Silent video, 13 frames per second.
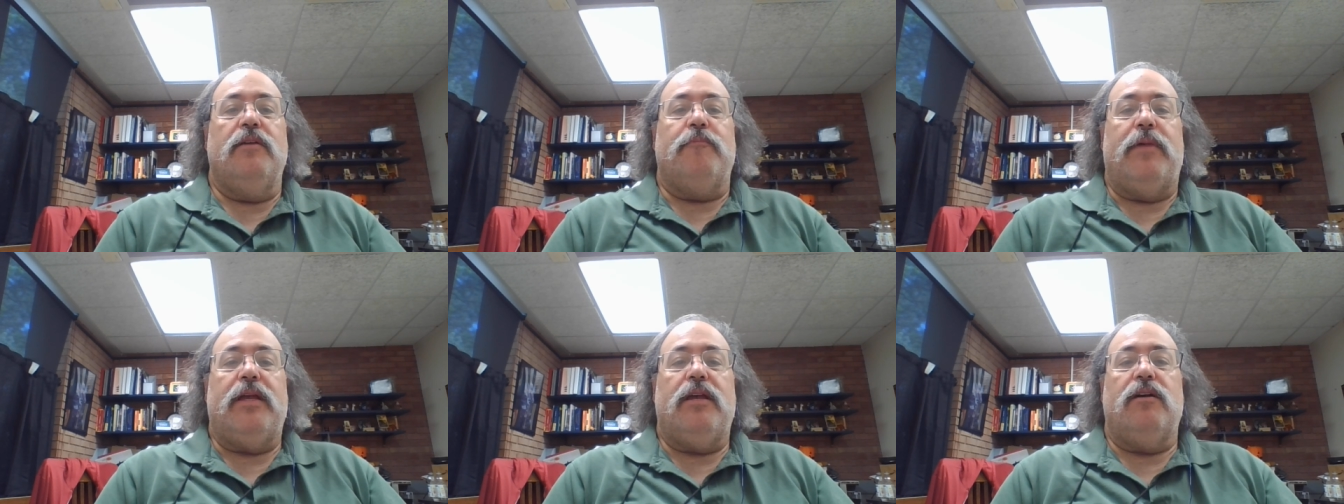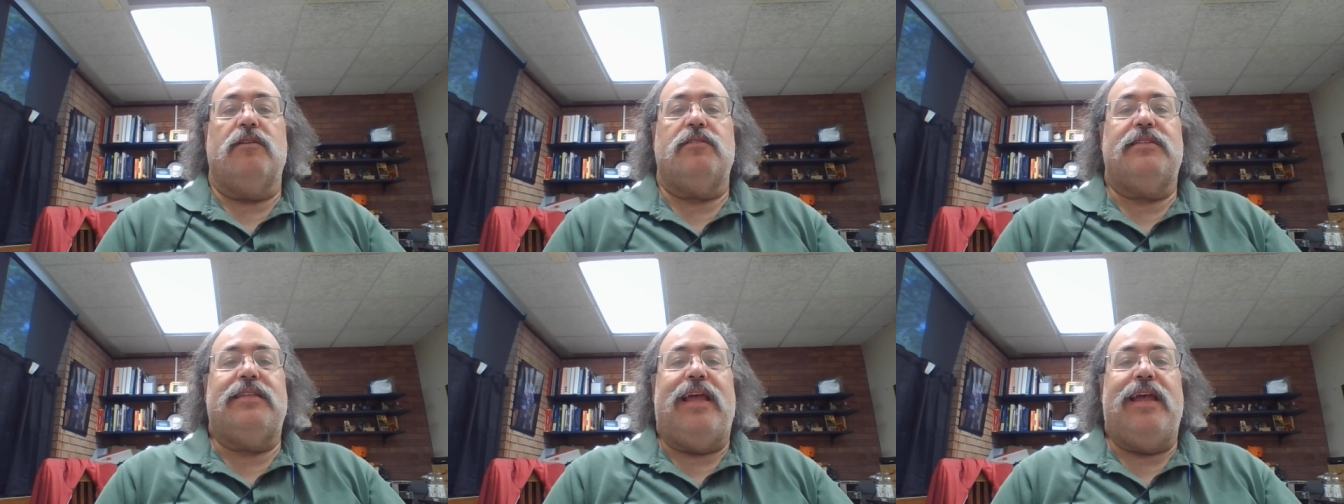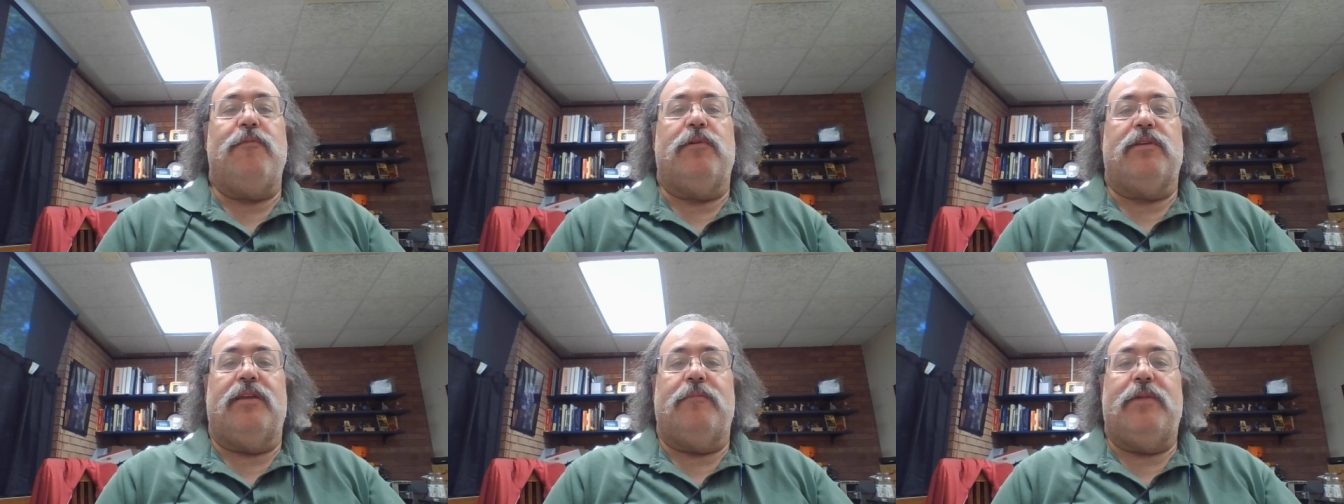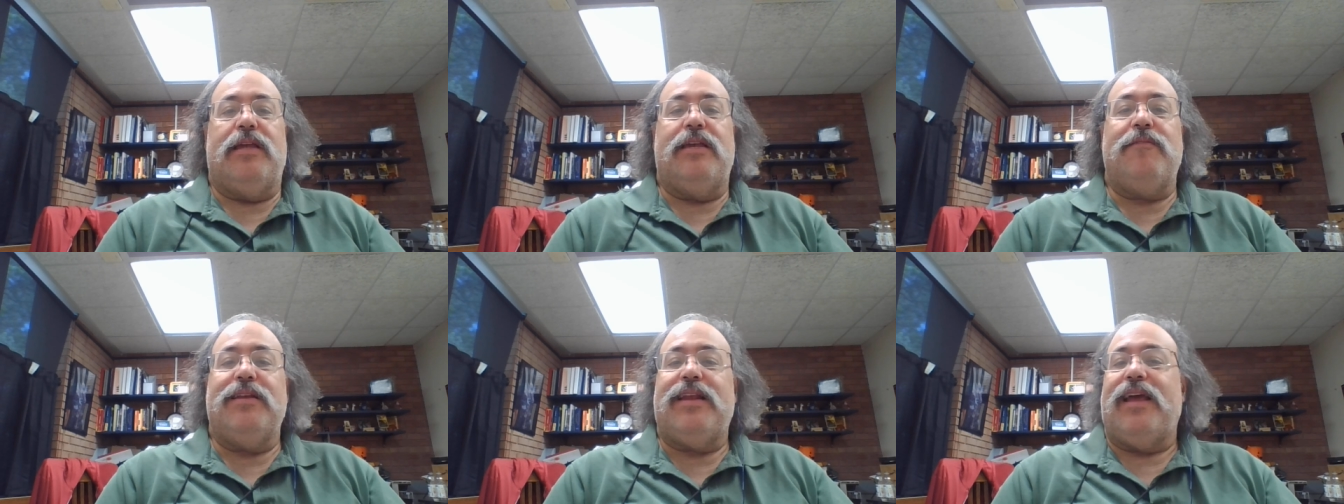making us stay with them
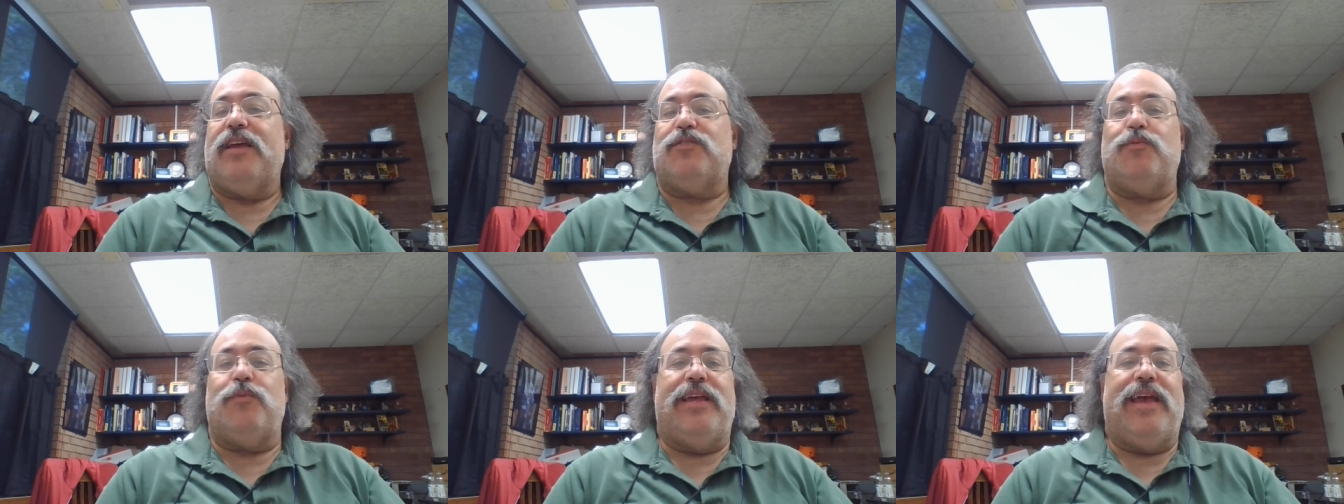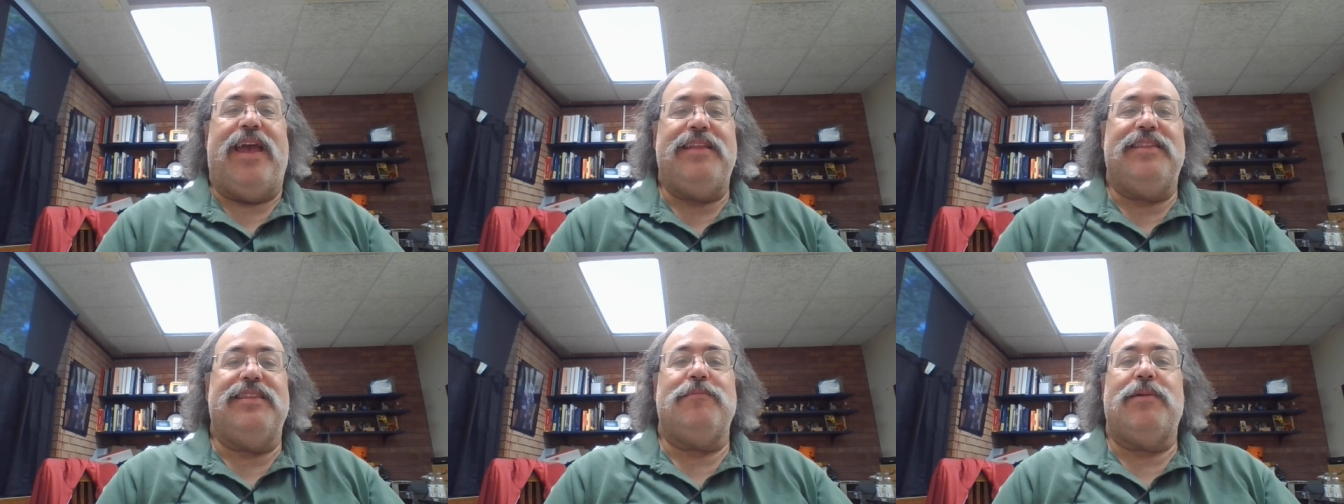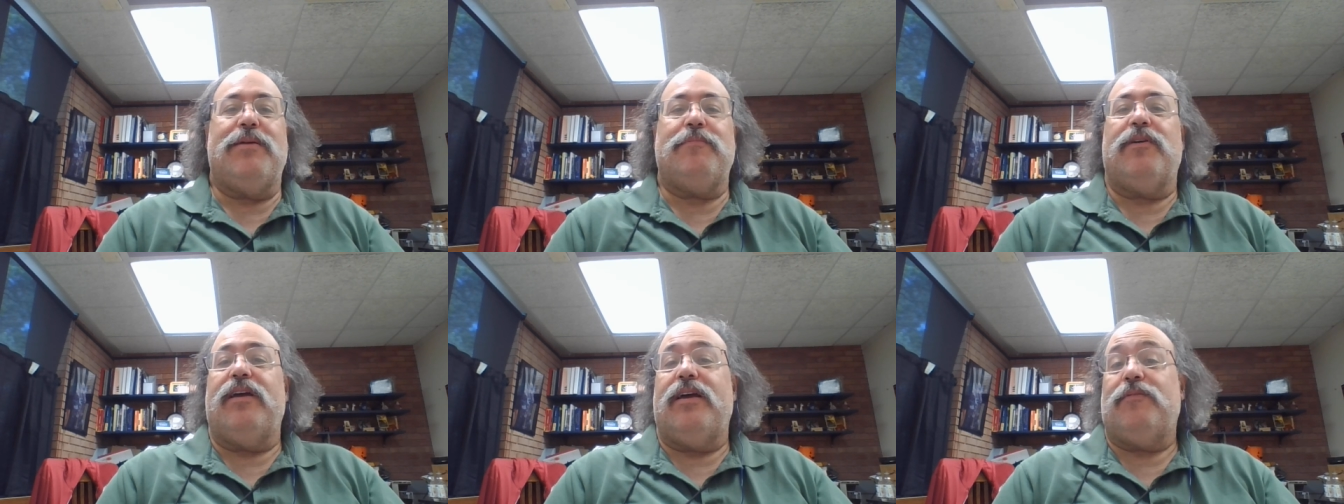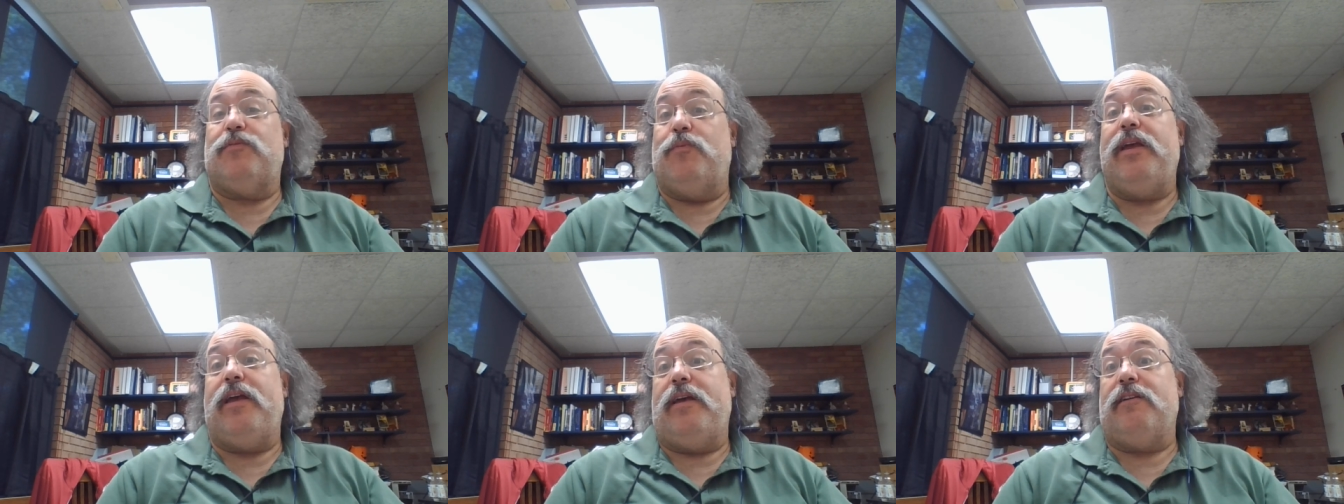even as we hate them and perhaps
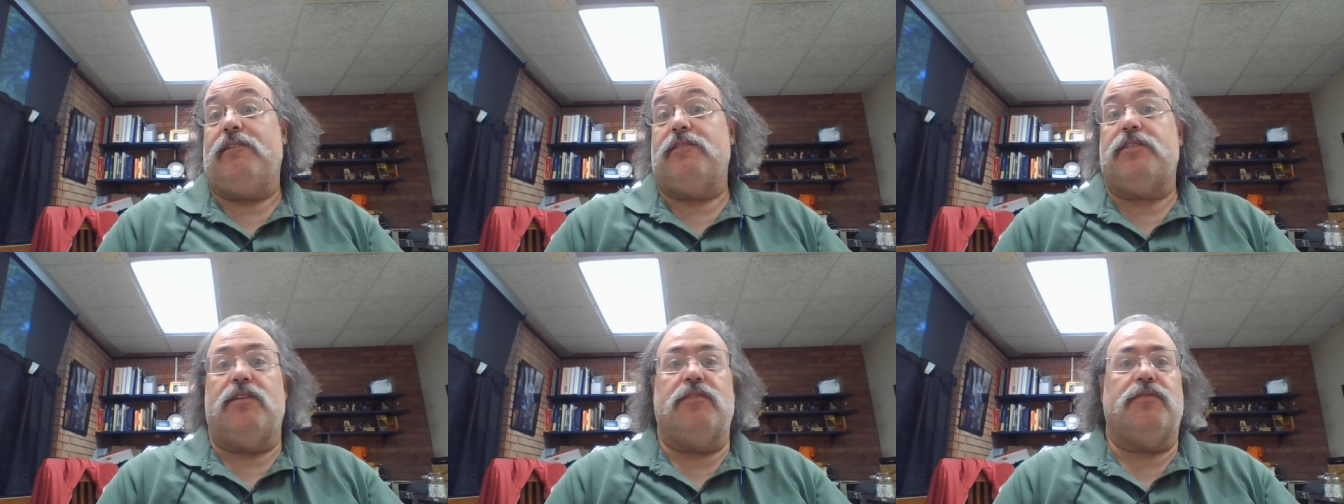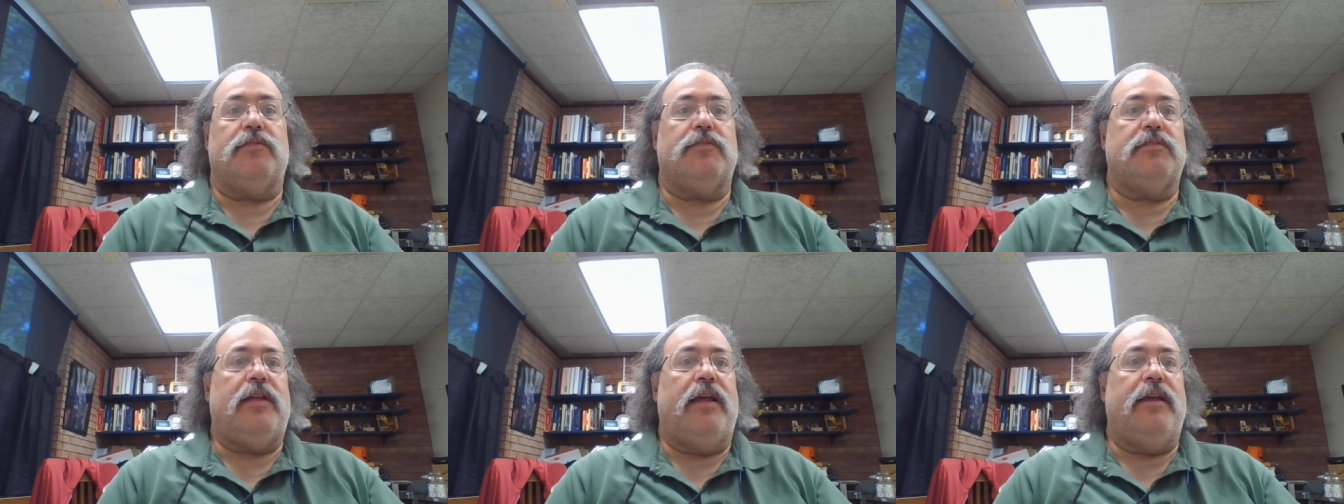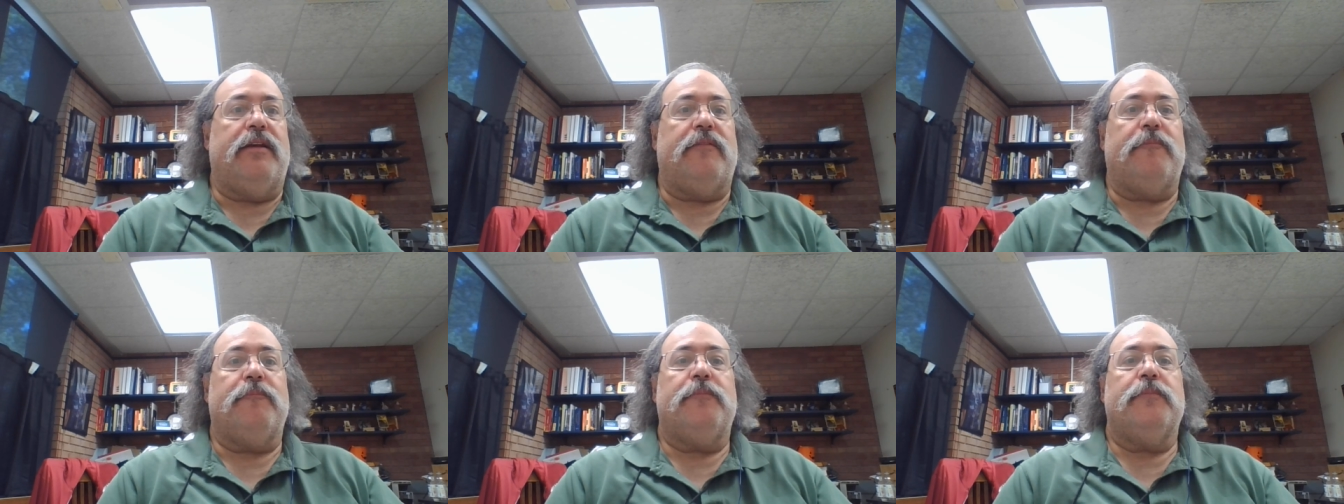we hate ourselves for staying.